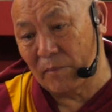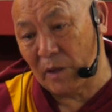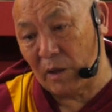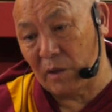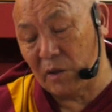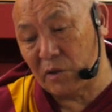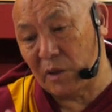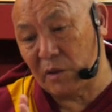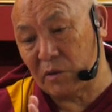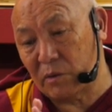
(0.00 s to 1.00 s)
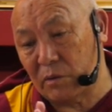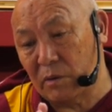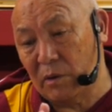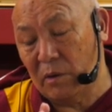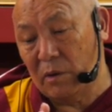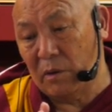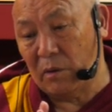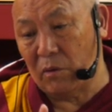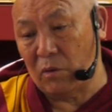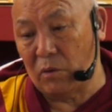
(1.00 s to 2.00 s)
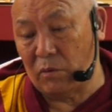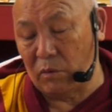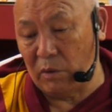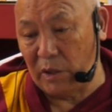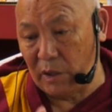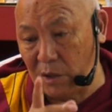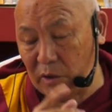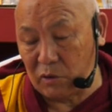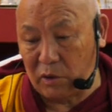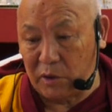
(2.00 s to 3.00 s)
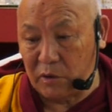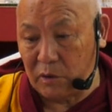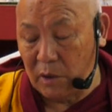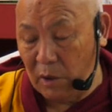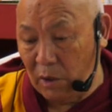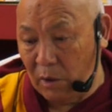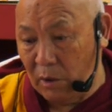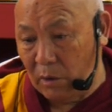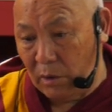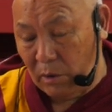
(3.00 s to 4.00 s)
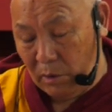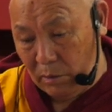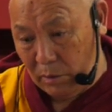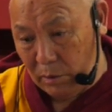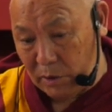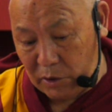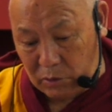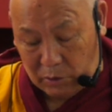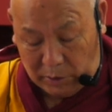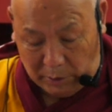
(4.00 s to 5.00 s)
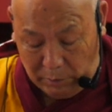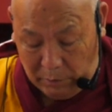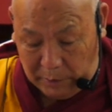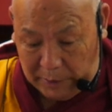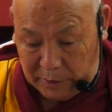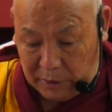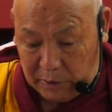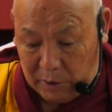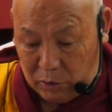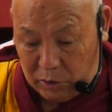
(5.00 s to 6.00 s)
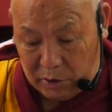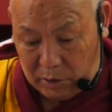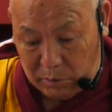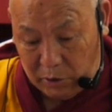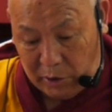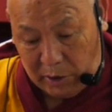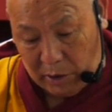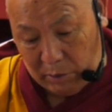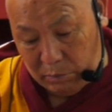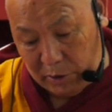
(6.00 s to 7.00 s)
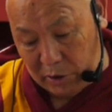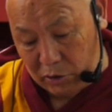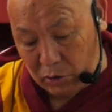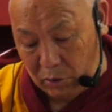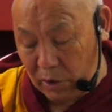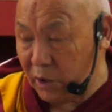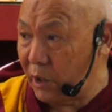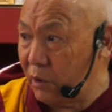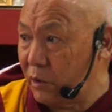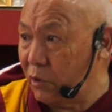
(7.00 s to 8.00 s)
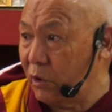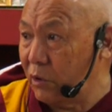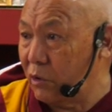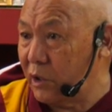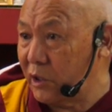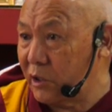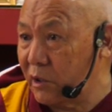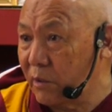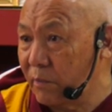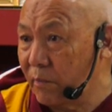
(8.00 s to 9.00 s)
And these days, you know, you will hear His Holiness teach on the 19th and 20th morning. I'm pretty sure what He is going to teach.